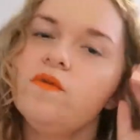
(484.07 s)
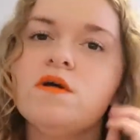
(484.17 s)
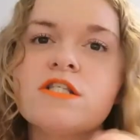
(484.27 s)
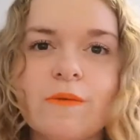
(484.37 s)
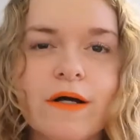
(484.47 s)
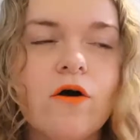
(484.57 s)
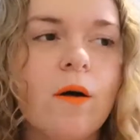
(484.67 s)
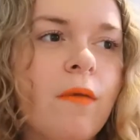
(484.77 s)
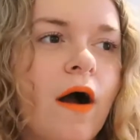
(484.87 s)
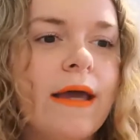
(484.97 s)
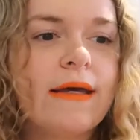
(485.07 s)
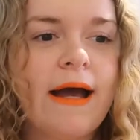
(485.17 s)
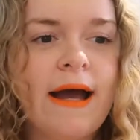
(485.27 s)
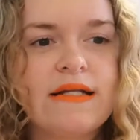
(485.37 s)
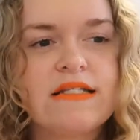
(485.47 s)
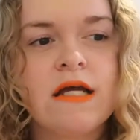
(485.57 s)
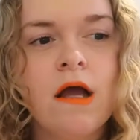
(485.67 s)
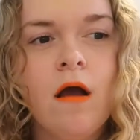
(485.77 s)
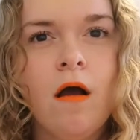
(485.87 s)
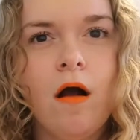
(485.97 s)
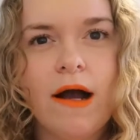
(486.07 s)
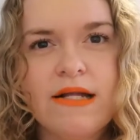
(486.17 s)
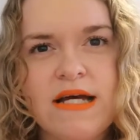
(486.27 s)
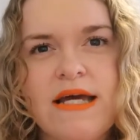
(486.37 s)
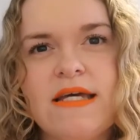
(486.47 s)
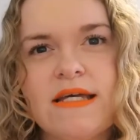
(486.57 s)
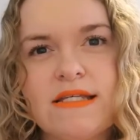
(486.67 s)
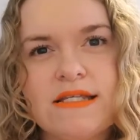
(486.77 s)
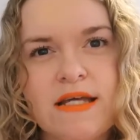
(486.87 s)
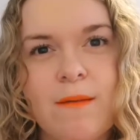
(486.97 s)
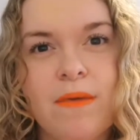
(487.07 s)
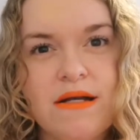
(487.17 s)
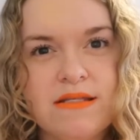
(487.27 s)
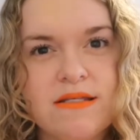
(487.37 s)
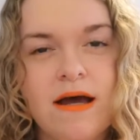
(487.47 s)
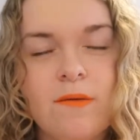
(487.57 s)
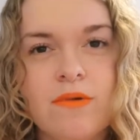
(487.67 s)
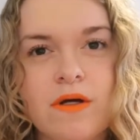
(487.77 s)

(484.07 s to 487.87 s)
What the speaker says: So I got a bike and I take it step by step.